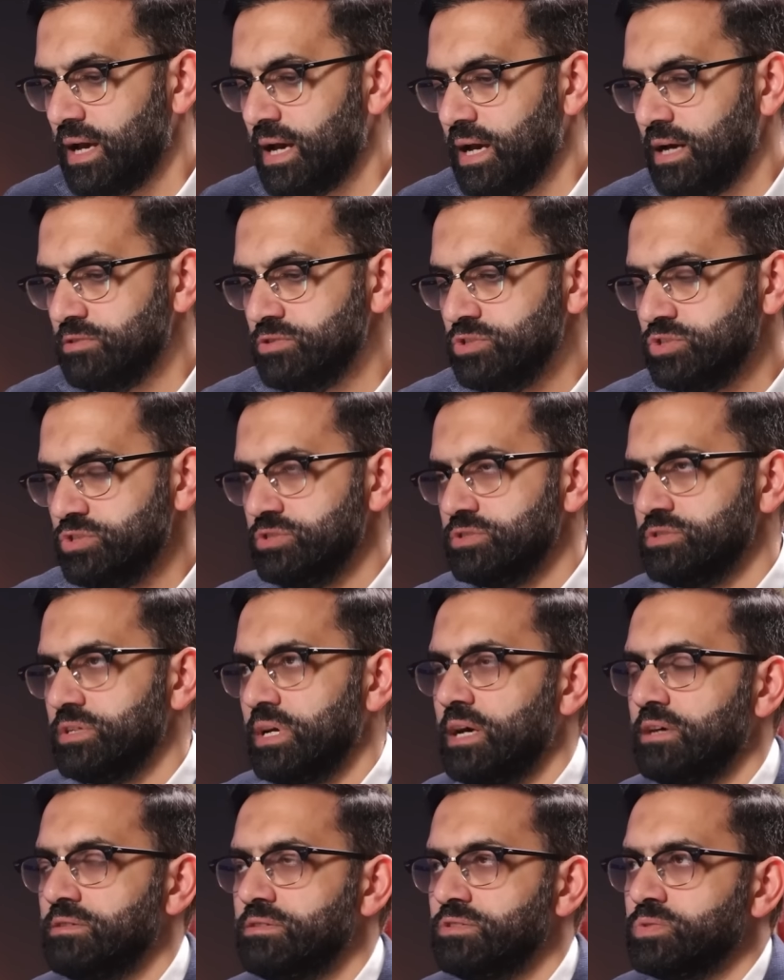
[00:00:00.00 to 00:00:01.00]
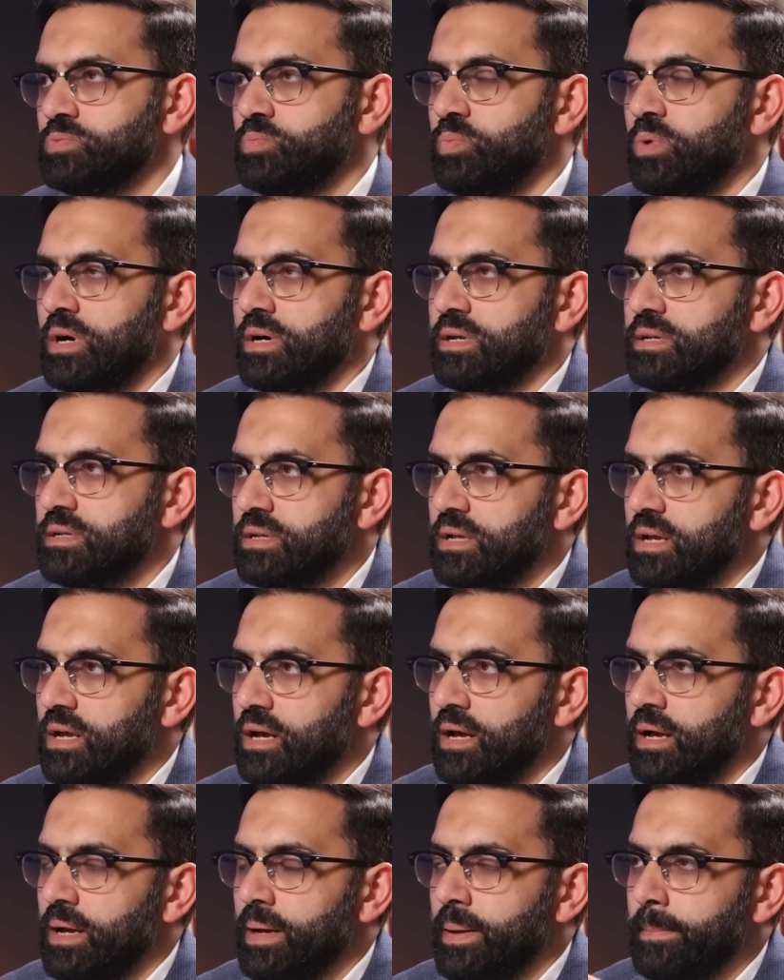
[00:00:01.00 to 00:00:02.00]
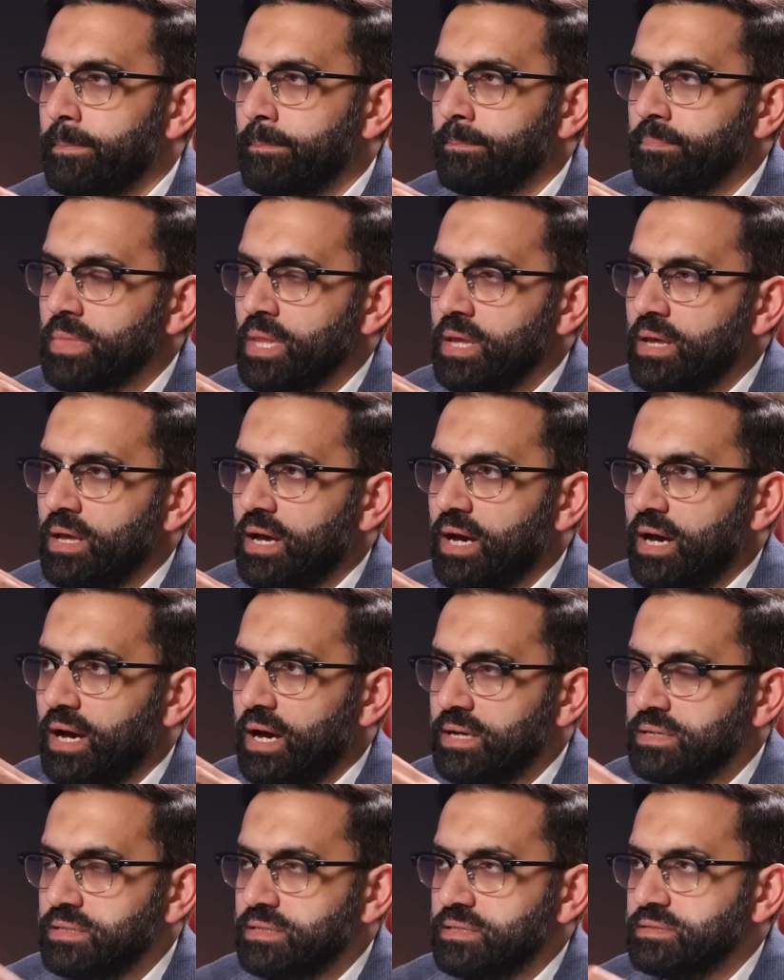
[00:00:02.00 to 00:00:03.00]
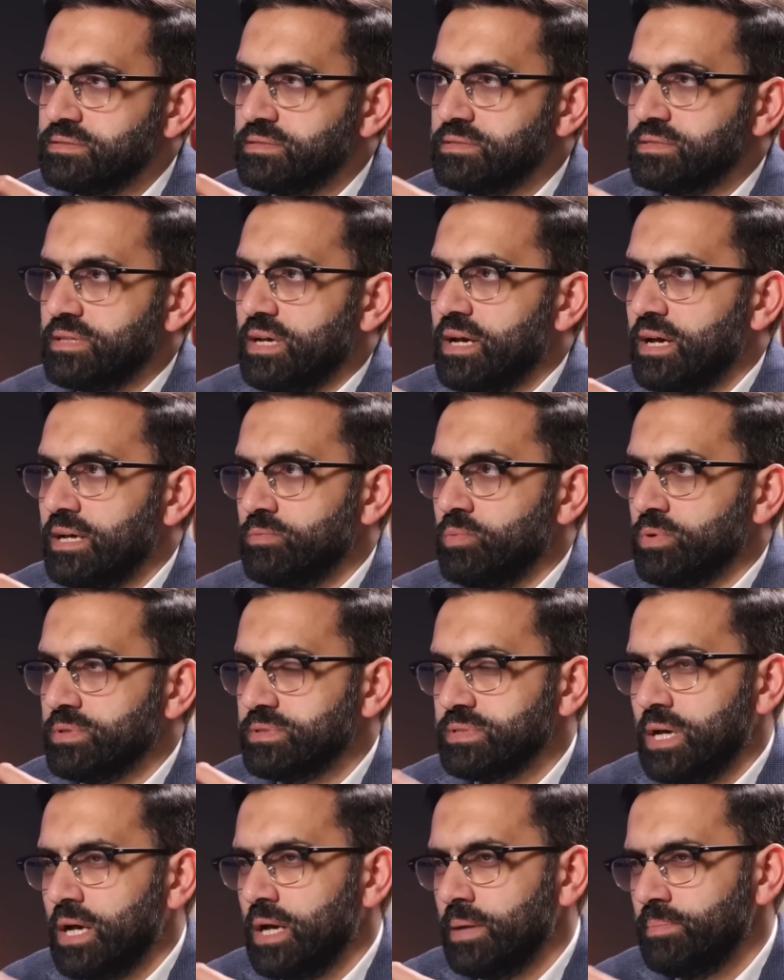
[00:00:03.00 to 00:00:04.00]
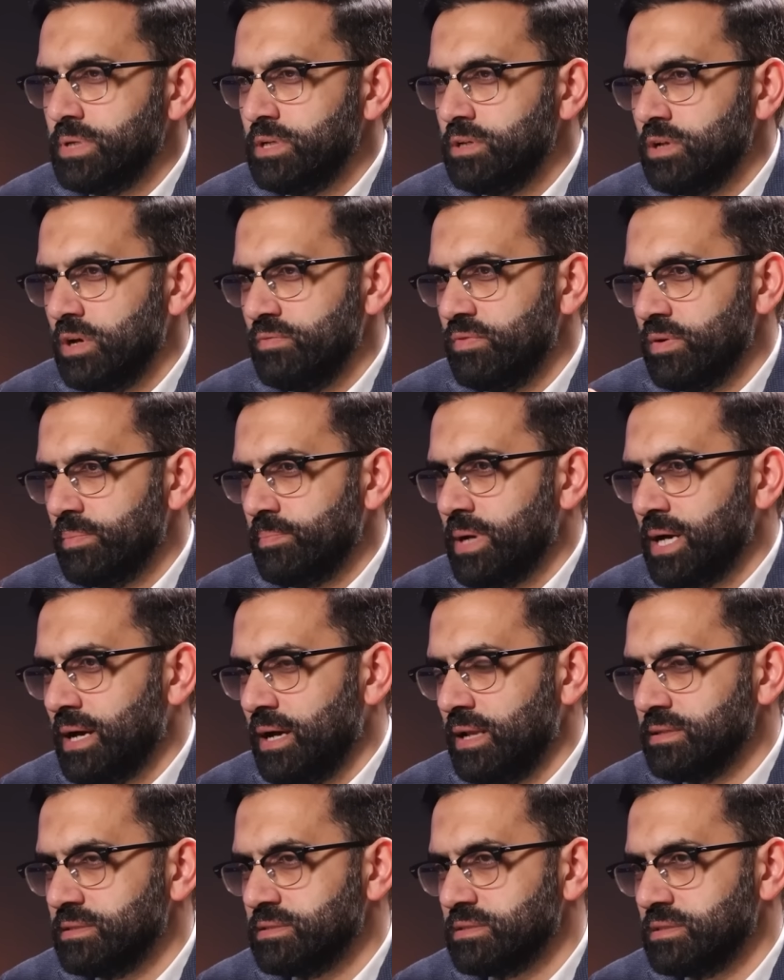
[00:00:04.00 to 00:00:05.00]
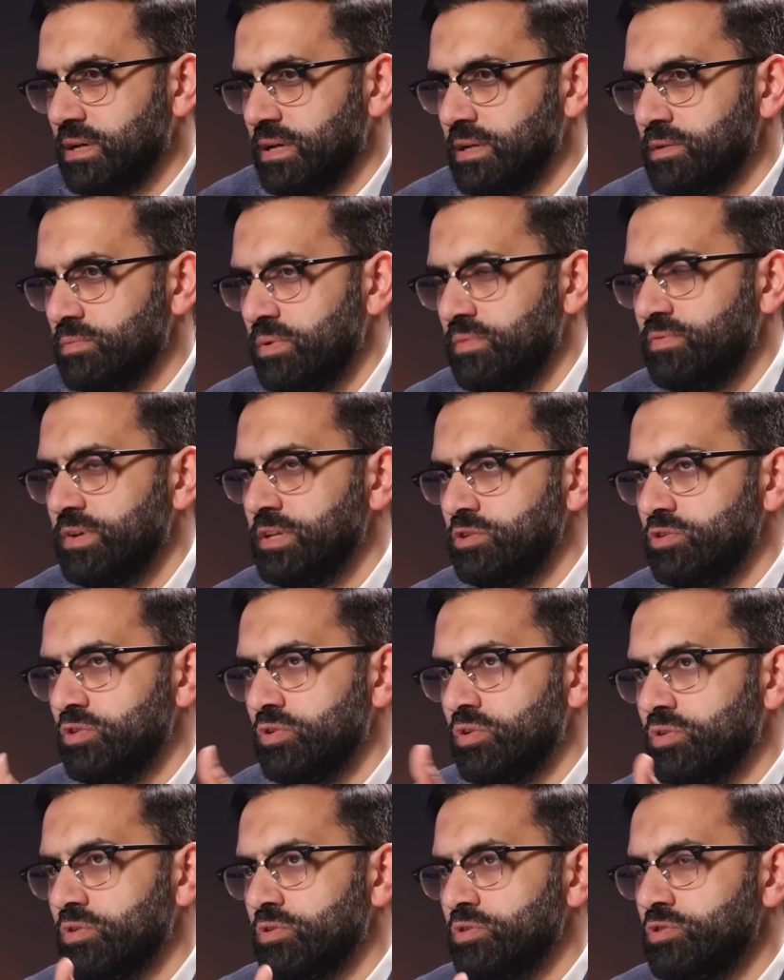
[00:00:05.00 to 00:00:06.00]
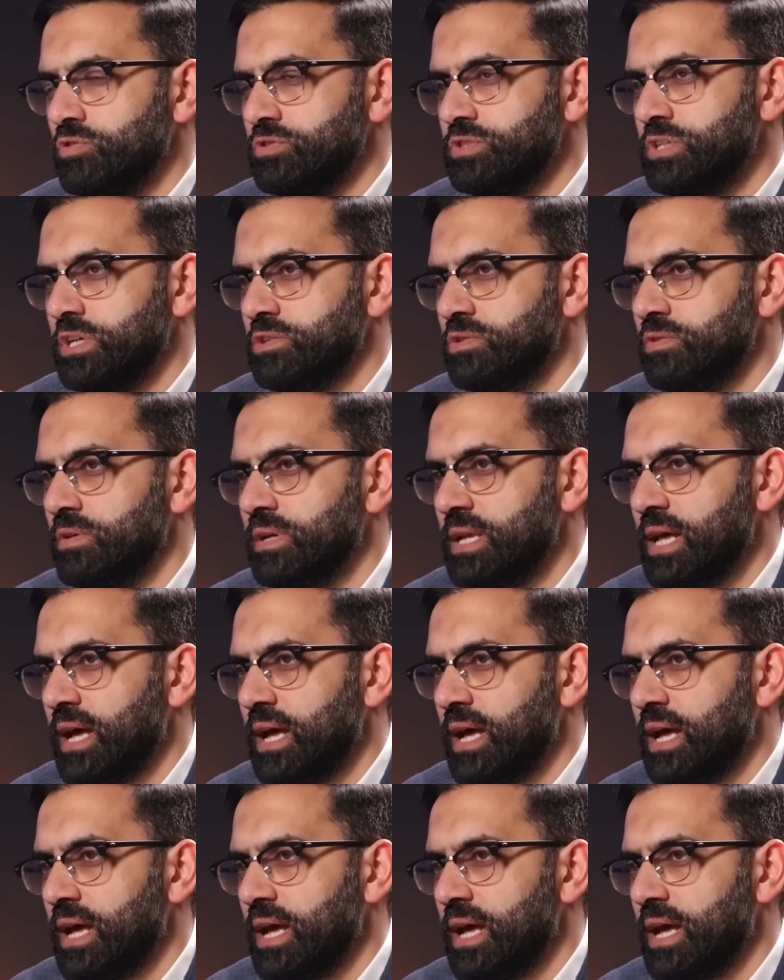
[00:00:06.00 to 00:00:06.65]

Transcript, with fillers: how do how does one um, understand what's happening over Palestine within your your general